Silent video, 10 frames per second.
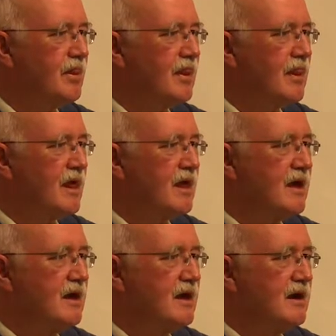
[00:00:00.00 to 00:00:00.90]

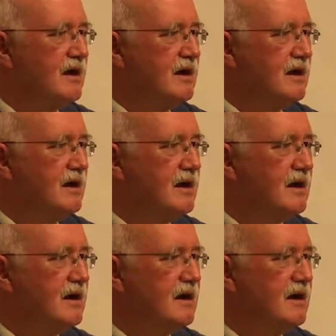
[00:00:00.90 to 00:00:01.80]

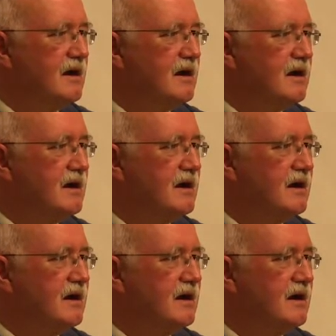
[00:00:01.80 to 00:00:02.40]
No one is speaking in this clip.